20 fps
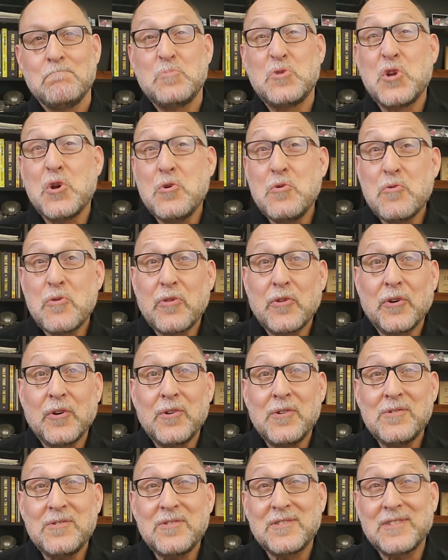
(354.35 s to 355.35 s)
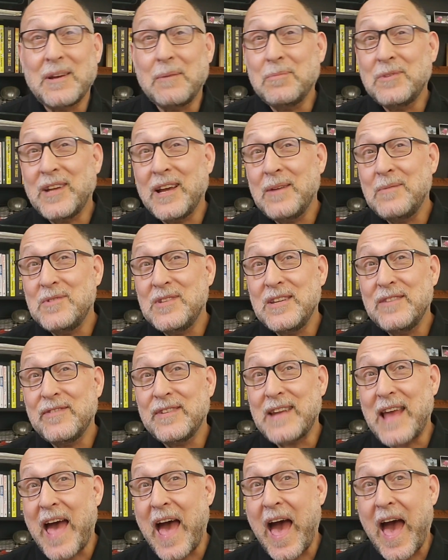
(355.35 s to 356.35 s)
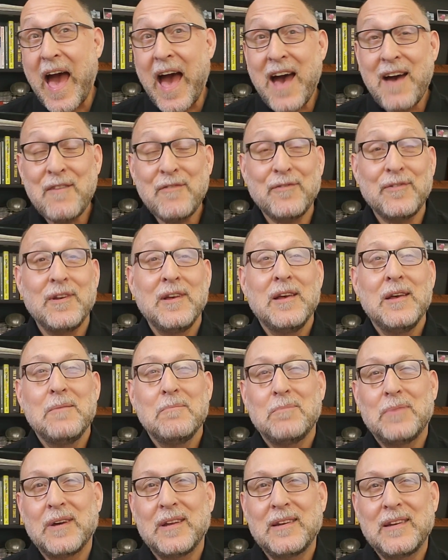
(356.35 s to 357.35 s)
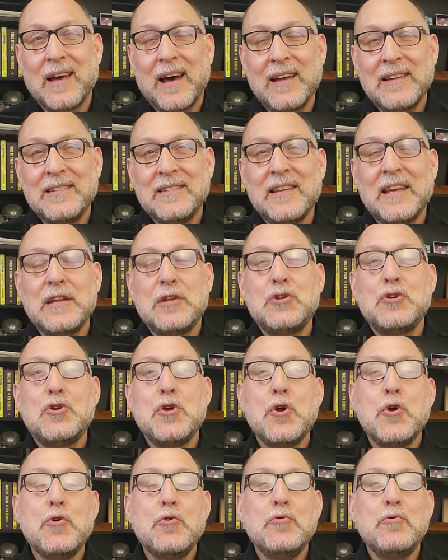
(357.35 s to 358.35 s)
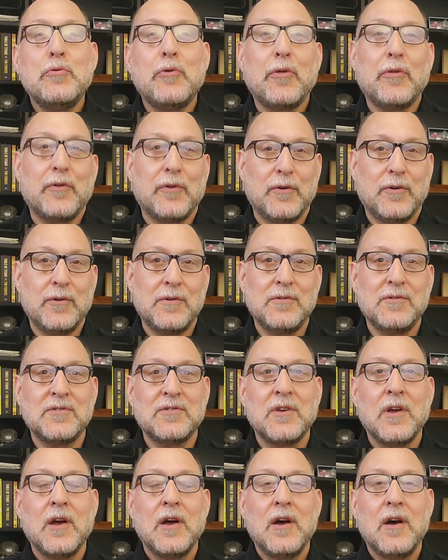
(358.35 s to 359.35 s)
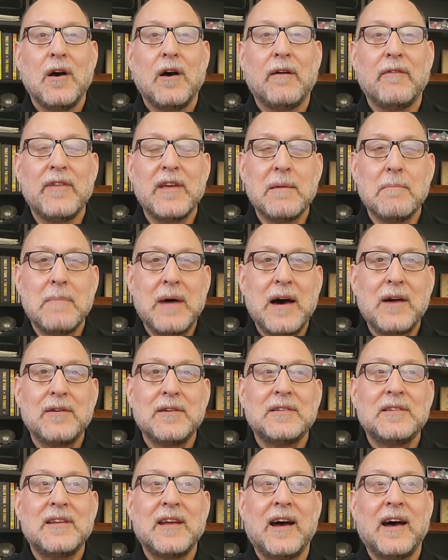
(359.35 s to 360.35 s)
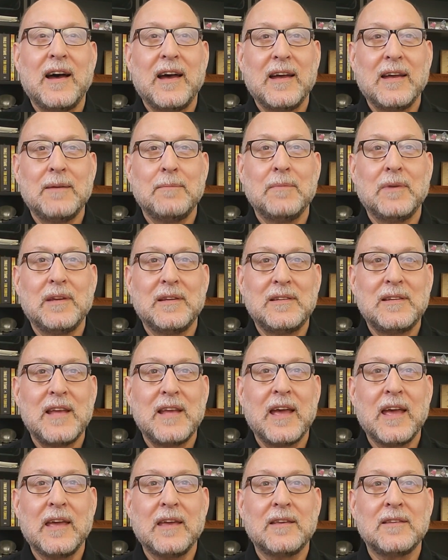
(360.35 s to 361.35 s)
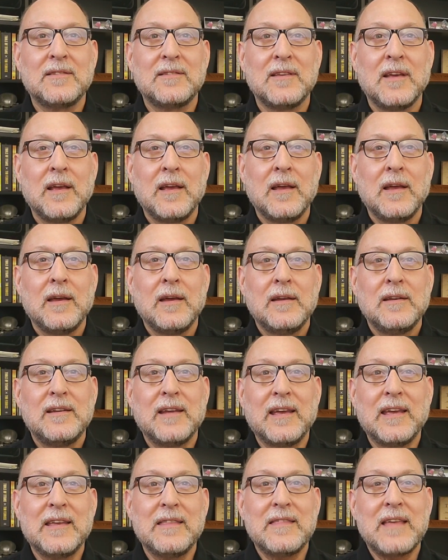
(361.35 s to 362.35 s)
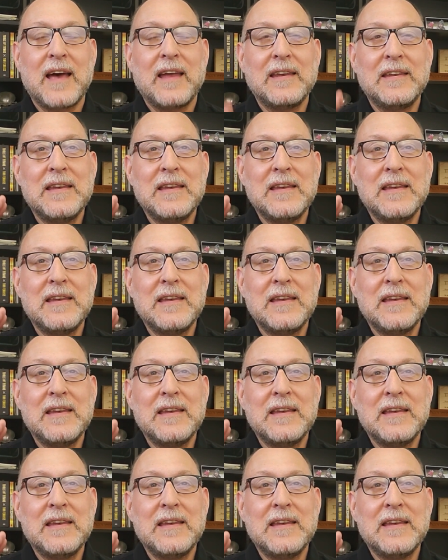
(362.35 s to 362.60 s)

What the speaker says: 2/3, sometimes even half, but I'd say 2/3 of the amount of time it takes to hit that